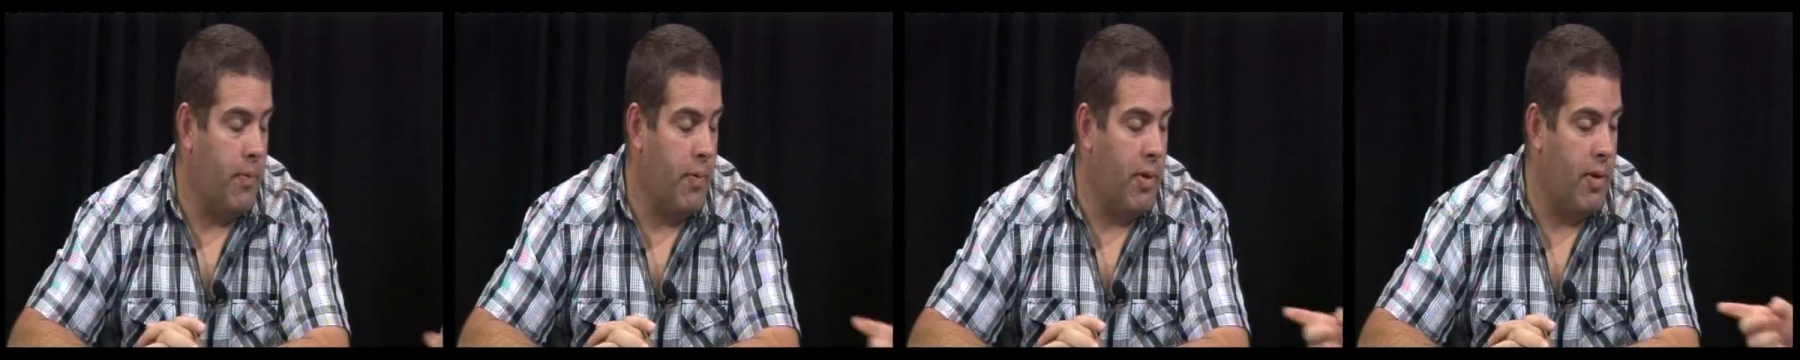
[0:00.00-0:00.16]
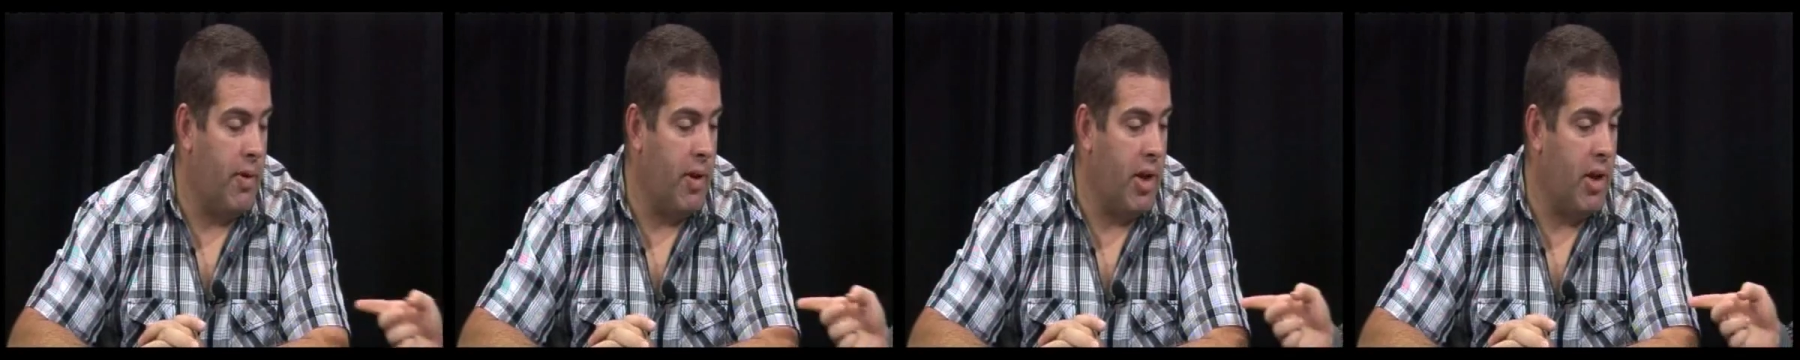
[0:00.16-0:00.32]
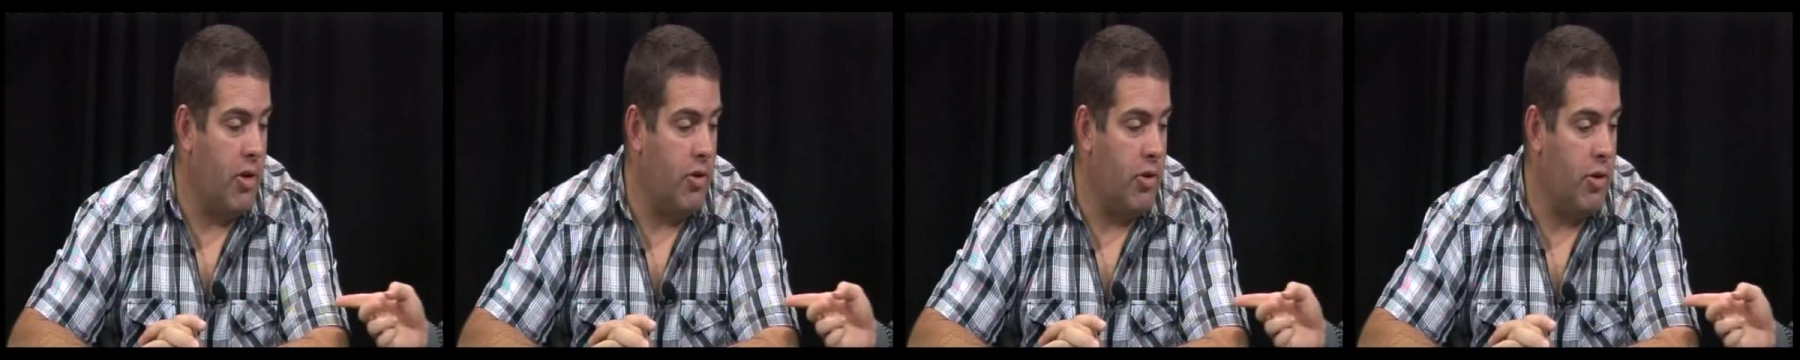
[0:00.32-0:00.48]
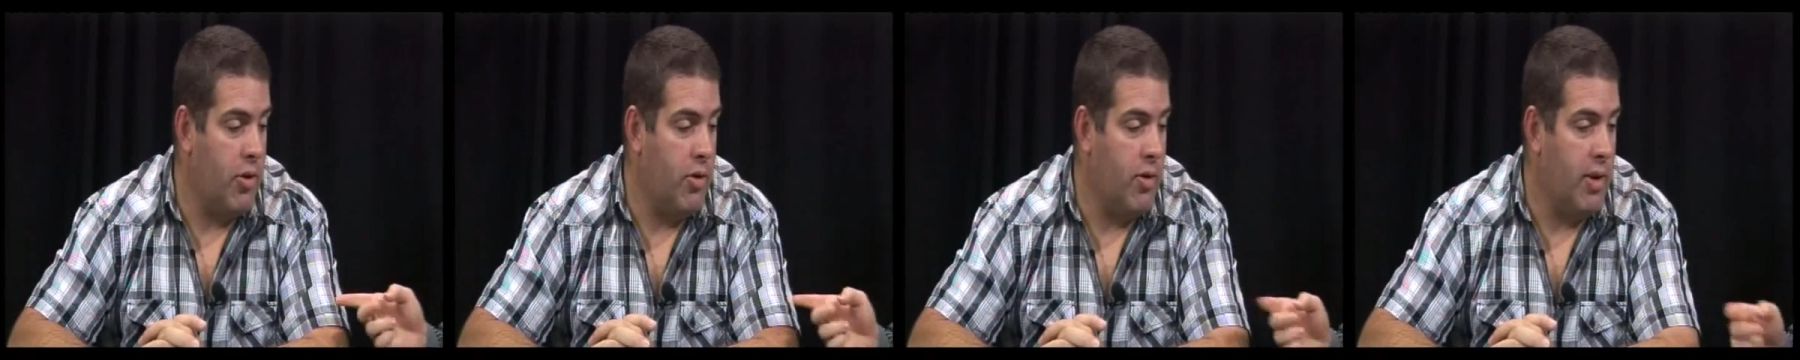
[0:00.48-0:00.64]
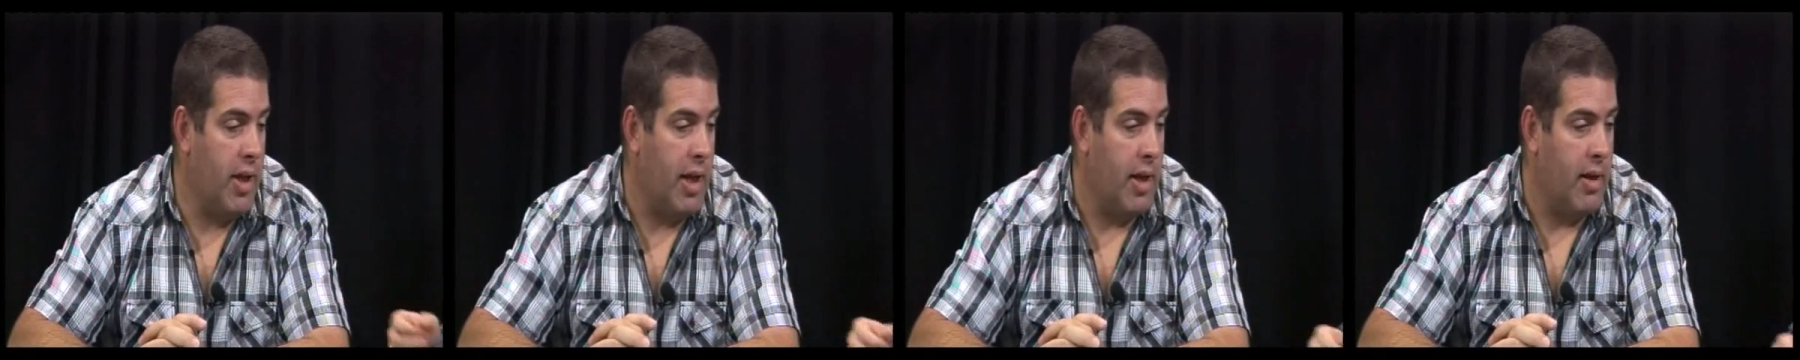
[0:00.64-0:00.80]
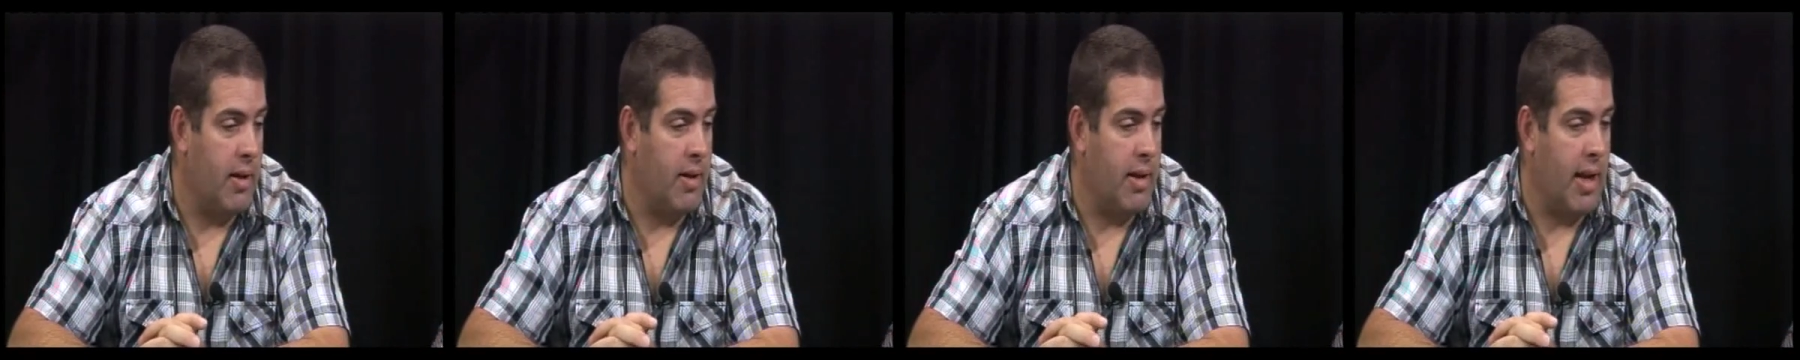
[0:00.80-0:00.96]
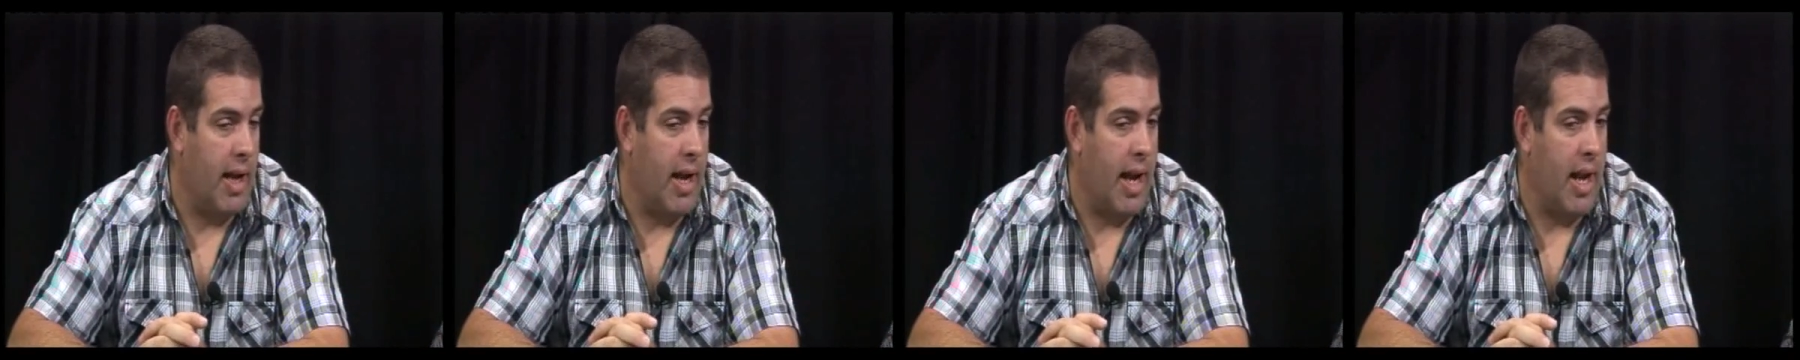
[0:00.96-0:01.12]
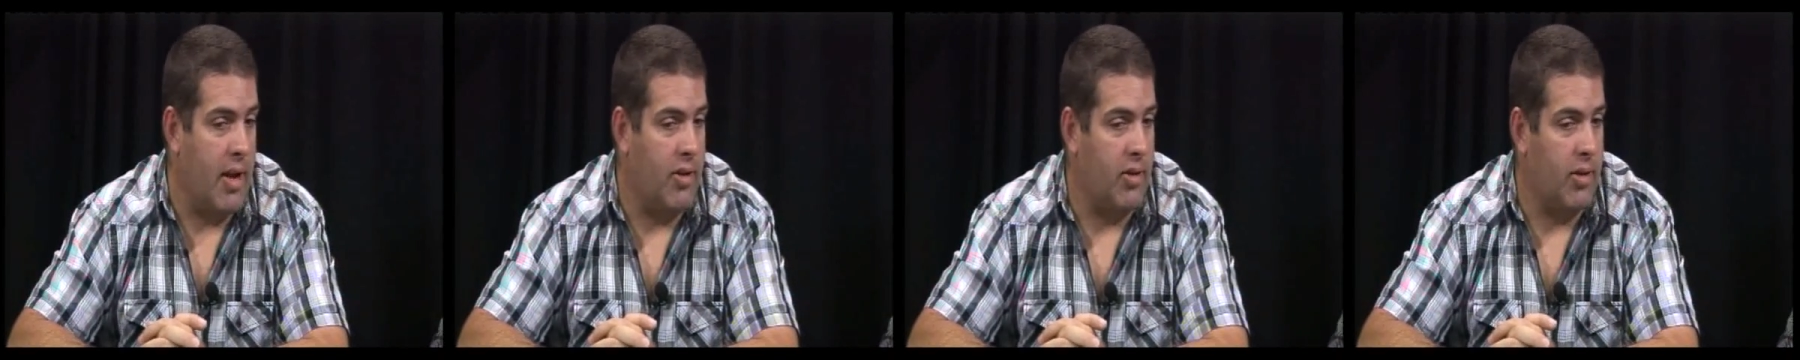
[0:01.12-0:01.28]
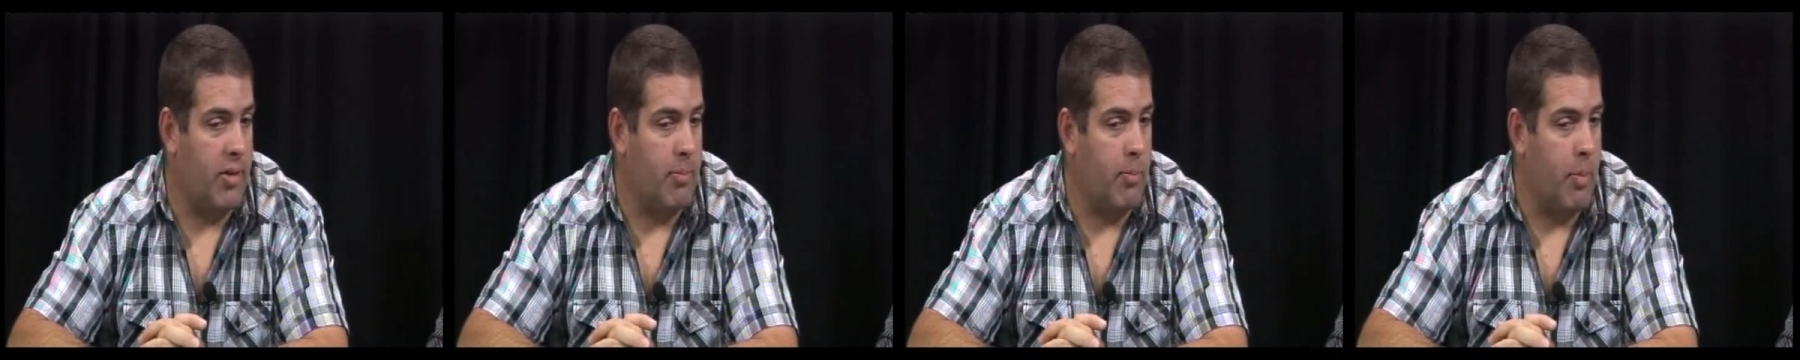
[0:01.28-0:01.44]
The issue that
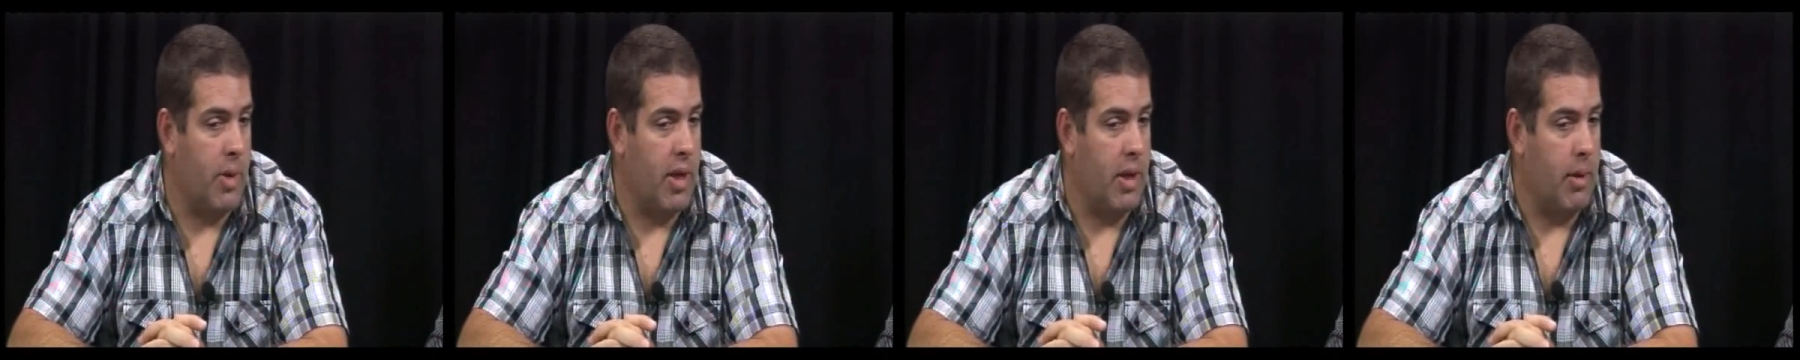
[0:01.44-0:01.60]
hasn't